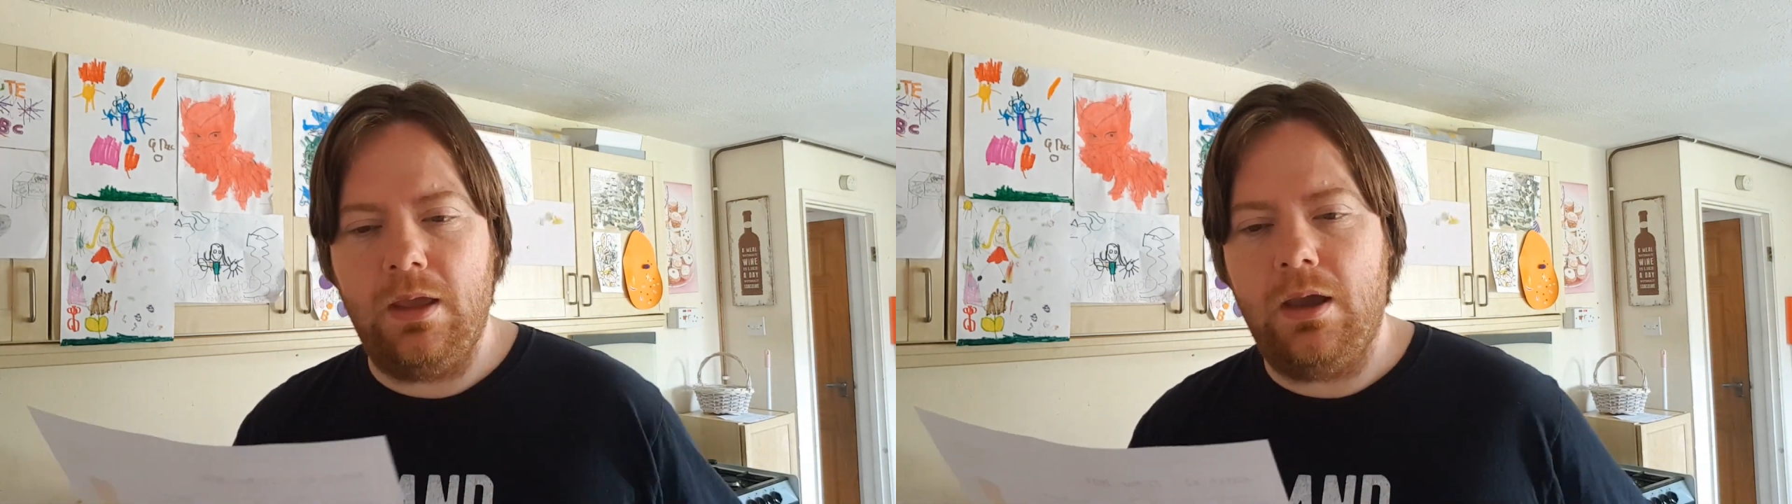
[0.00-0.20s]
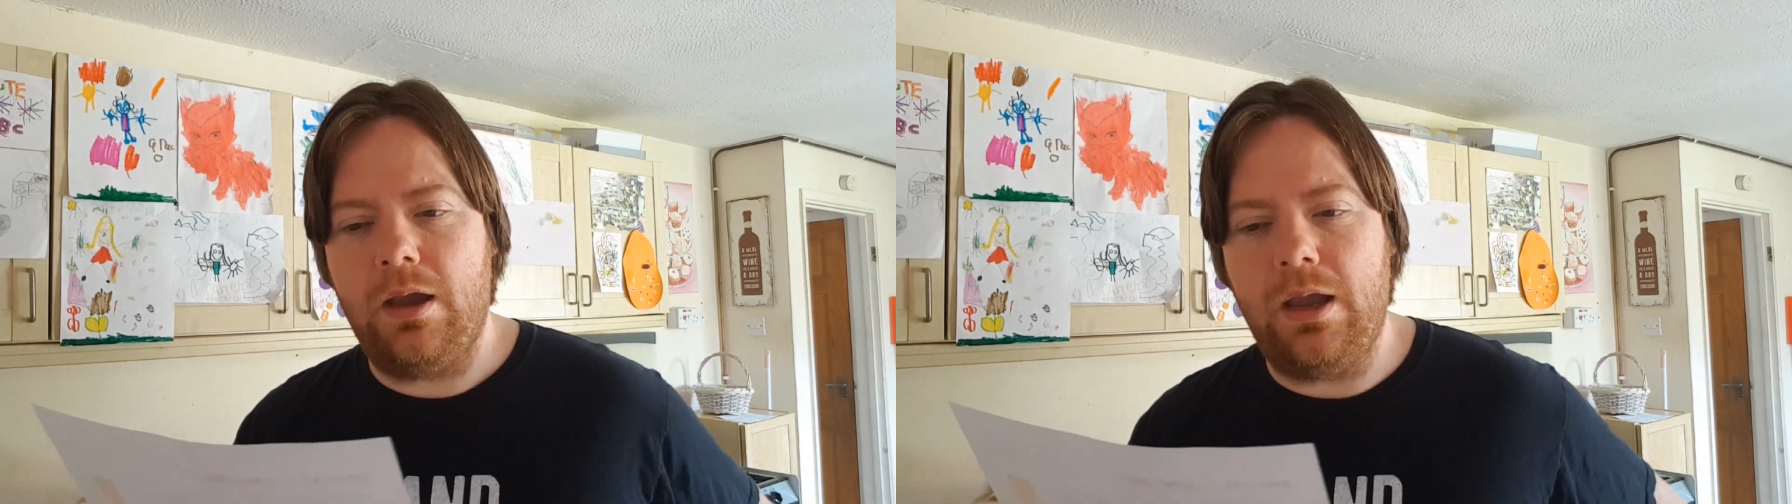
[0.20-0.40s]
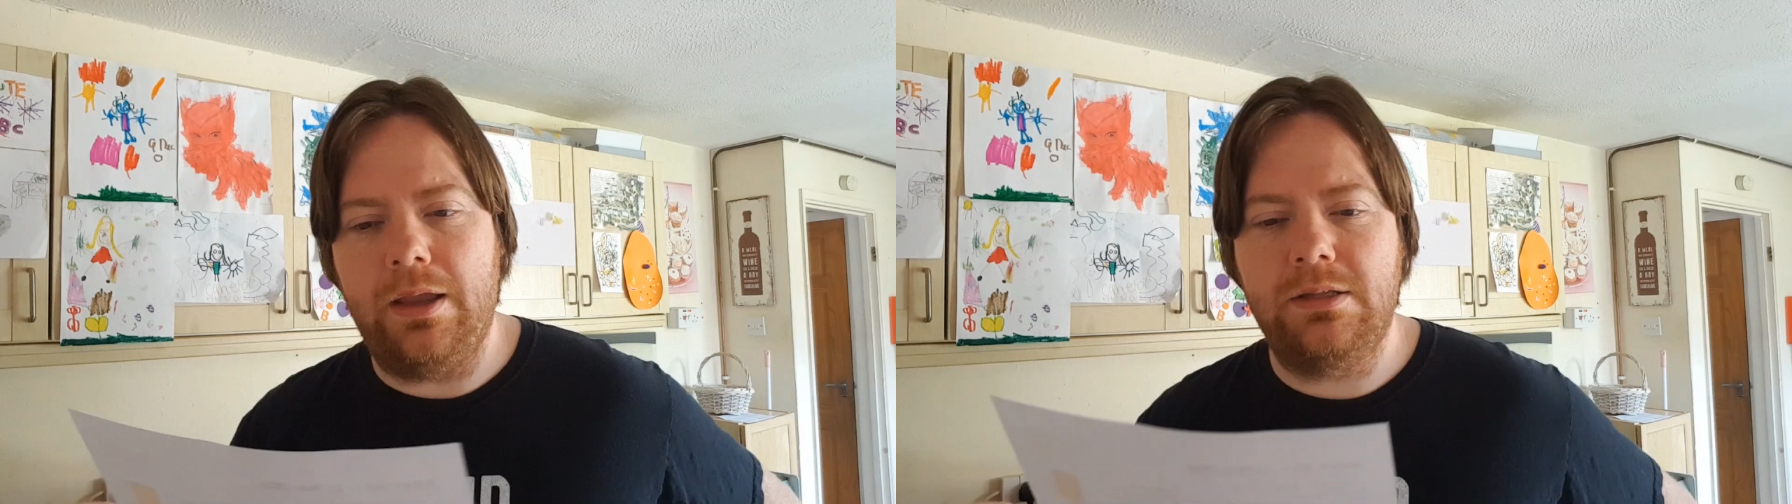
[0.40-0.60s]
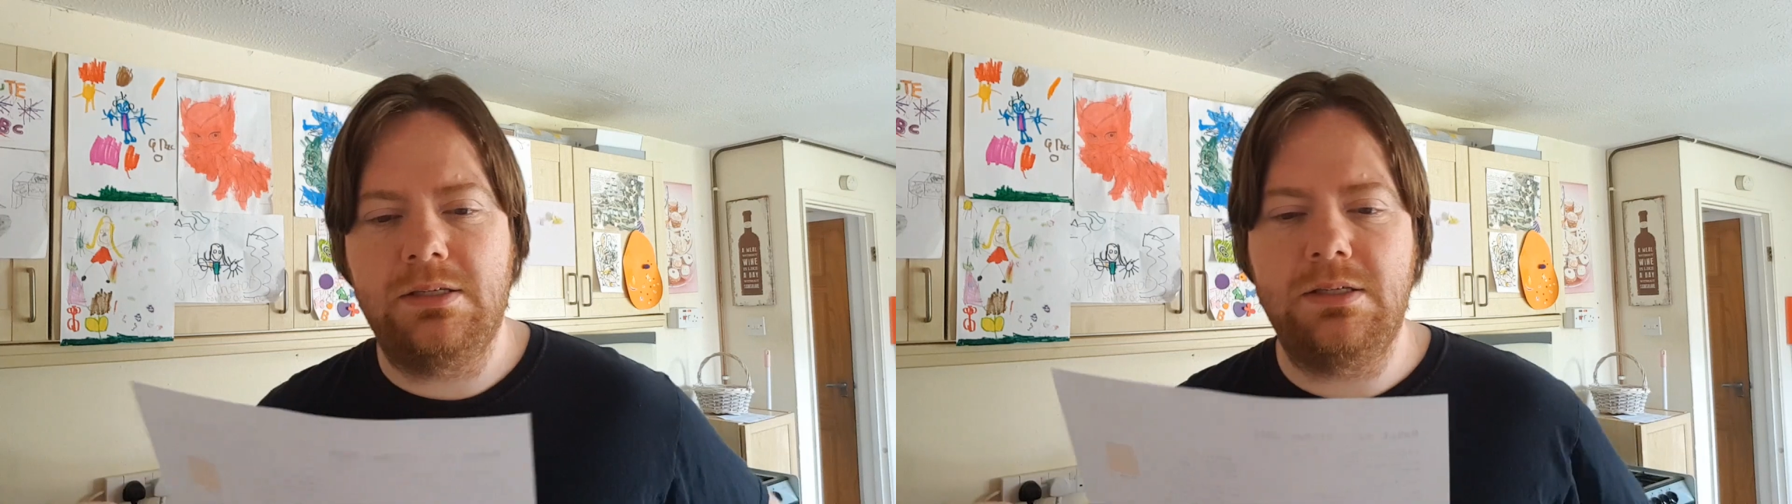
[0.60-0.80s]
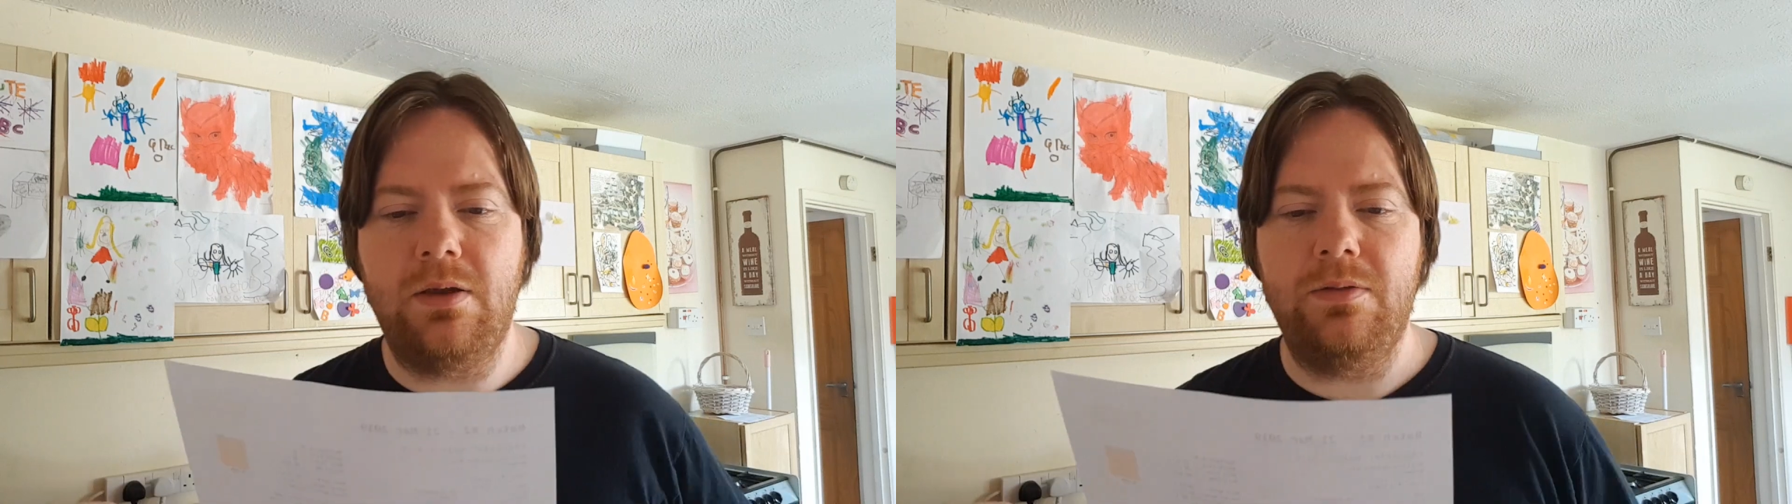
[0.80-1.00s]
Okay,
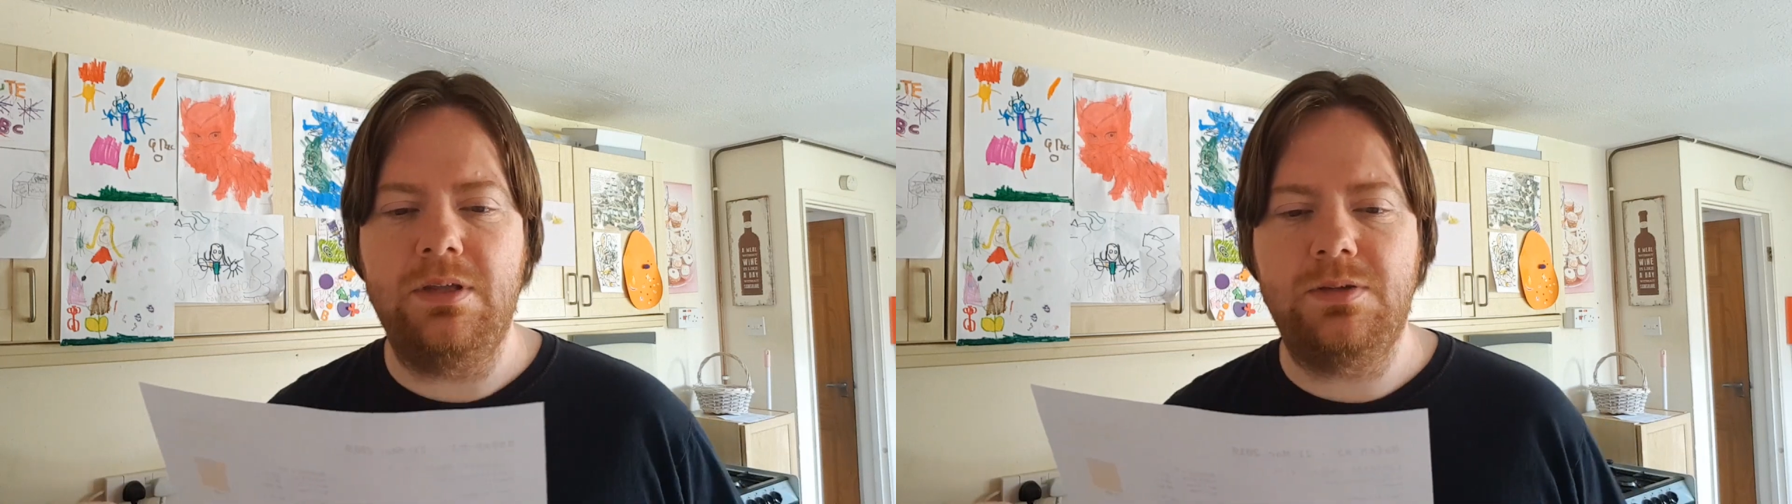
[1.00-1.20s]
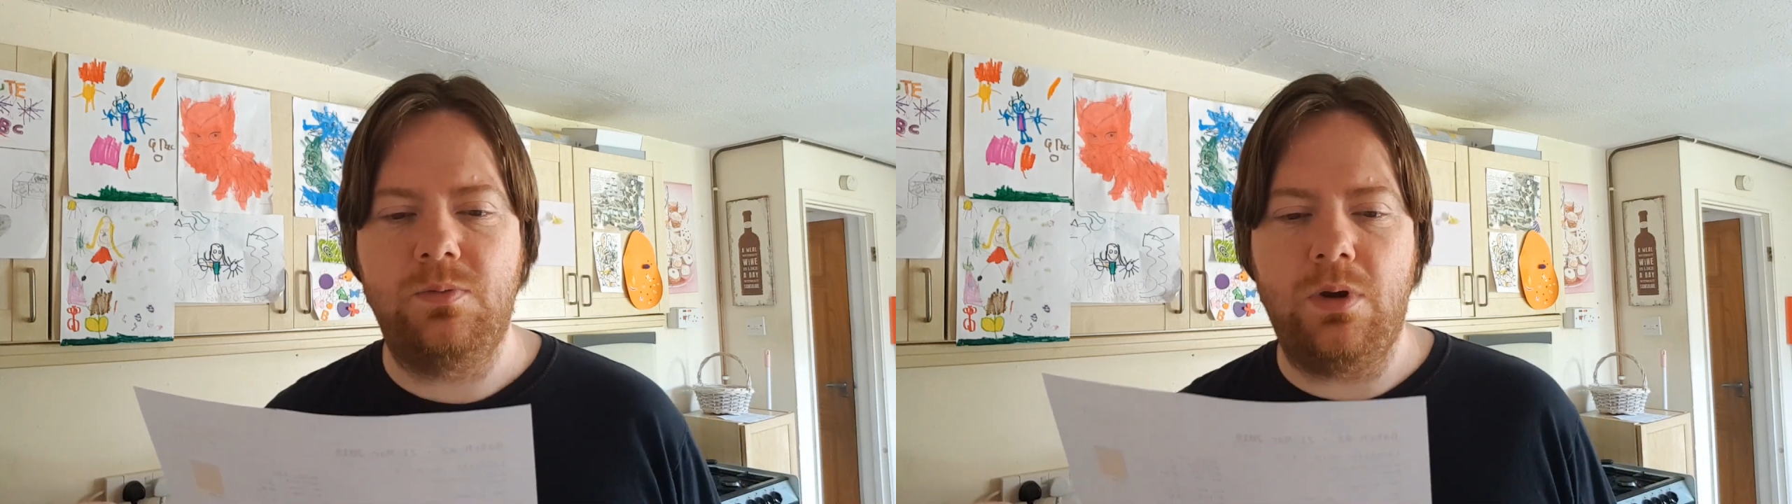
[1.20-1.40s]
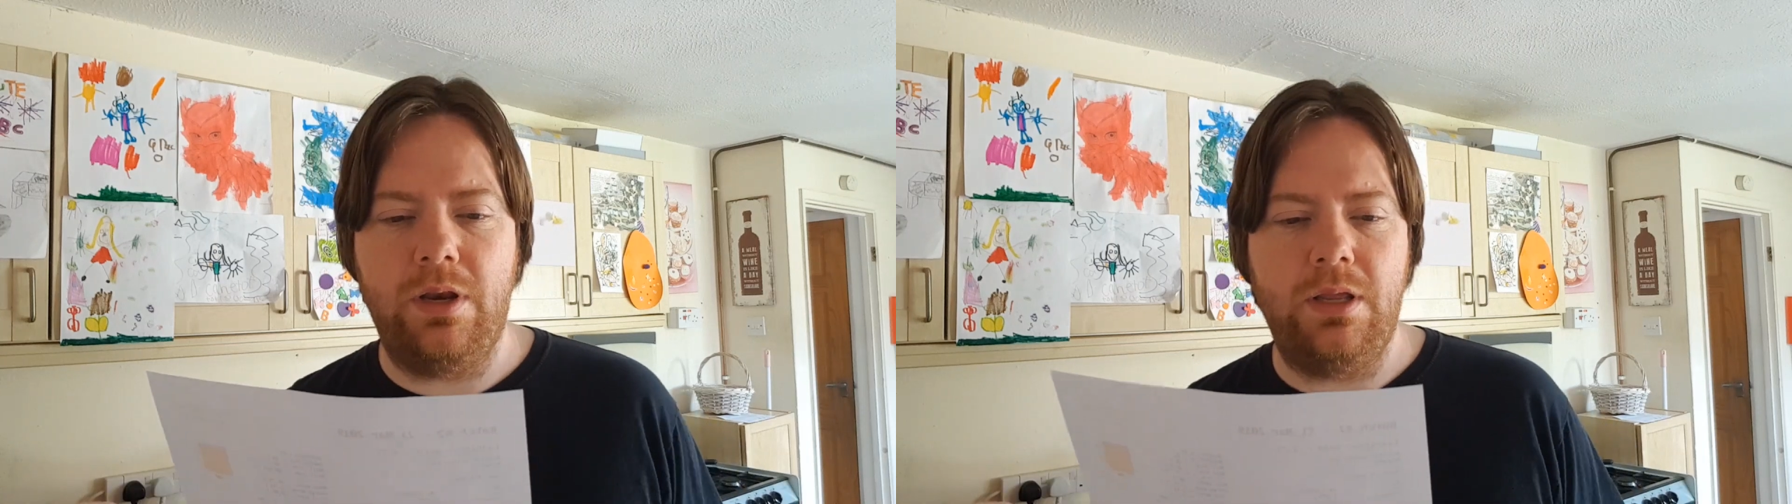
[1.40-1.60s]
so this one